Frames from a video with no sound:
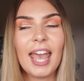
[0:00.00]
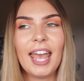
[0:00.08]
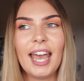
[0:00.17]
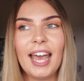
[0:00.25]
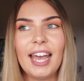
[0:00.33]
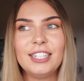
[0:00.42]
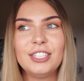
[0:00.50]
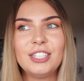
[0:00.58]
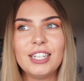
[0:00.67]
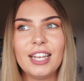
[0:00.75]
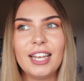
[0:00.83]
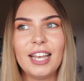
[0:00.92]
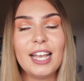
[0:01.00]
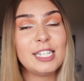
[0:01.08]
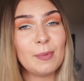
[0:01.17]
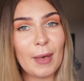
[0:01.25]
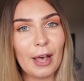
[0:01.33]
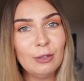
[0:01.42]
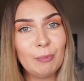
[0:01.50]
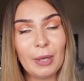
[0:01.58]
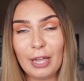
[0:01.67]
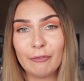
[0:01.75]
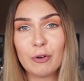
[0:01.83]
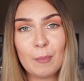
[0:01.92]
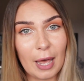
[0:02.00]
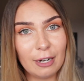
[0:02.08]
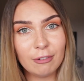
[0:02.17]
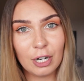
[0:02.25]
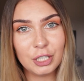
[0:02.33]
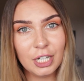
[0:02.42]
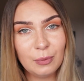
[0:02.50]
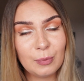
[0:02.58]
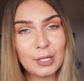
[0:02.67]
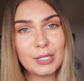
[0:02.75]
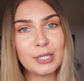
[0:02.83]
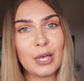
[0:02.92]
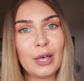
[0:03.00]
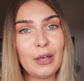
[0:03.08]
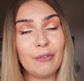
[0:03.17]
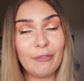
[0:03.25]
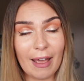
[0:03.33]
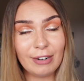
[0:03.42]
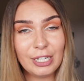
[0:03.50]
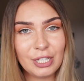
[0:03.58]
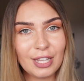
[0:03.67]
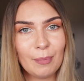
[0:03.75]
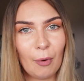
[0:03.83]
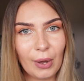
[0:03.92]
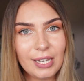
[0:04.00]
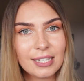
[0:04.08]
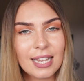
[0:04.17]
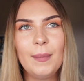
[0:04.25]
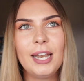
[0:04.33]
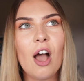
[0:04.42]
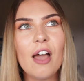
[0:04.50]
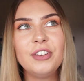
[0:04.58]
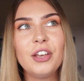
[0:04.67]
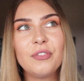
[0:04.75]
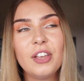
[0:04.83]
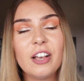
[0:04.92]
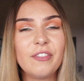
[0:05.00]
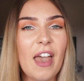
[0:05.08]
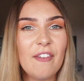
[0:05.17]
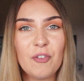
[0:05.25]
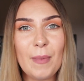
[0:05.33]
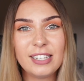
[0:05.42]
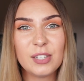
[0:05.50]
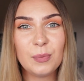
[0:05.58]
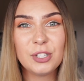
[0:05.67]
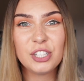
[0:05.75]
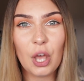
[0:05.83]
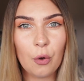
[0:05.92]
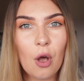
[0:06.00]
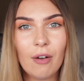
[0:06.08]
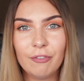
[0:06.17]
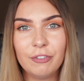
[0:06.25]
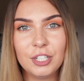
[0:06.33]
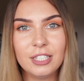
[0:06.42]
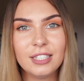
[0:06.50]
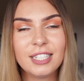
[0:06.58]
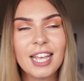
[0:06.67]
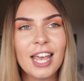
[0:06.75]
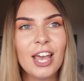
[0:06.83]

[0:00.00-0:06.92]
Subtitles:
And Isabelle, being from Belarus, was very to the point. I mean, I don't think I've ever met someone so confident.